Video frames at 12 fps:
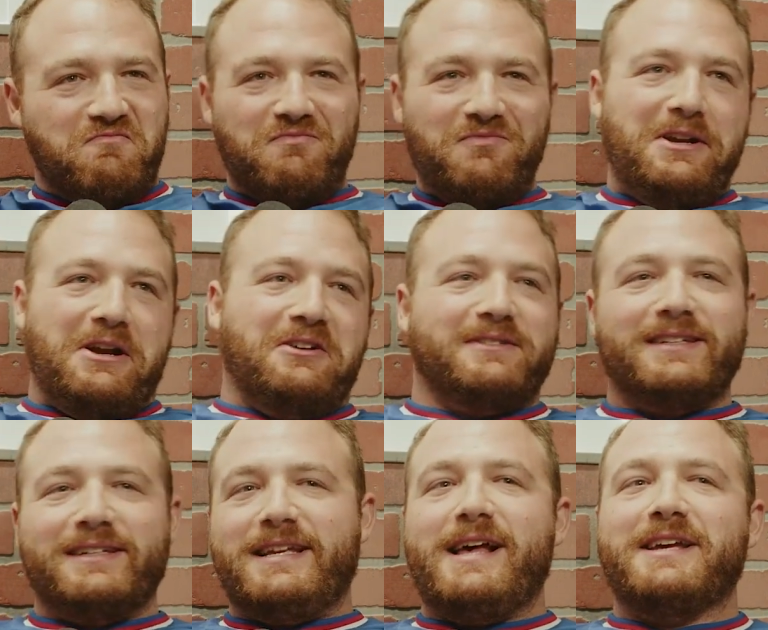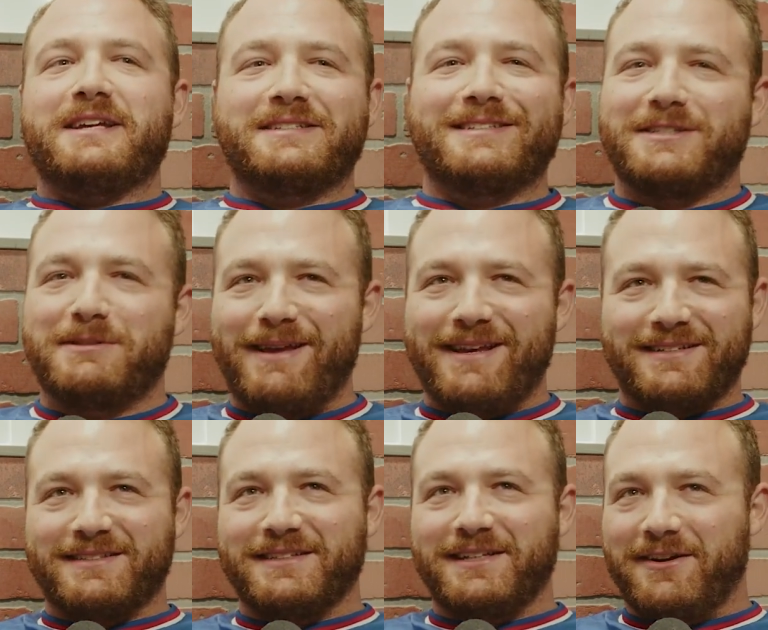you know, it's like Italians in space.
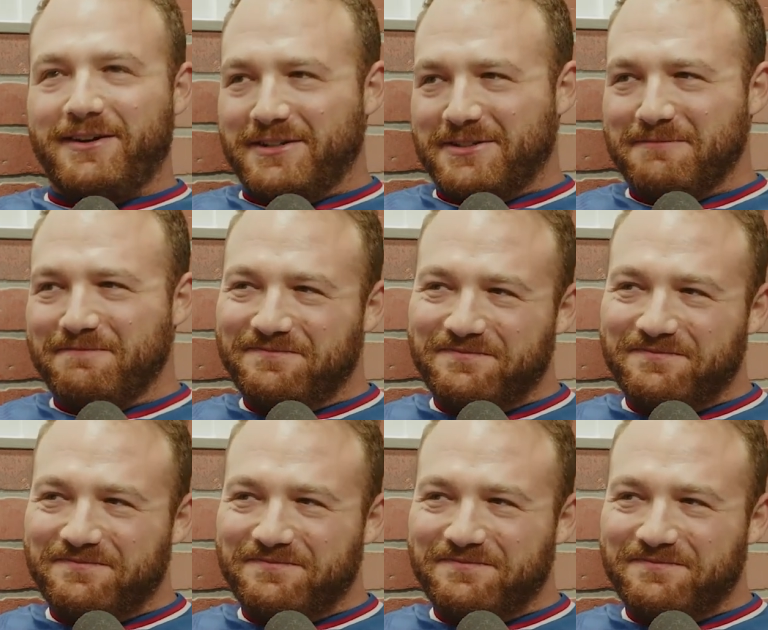It's hilarious.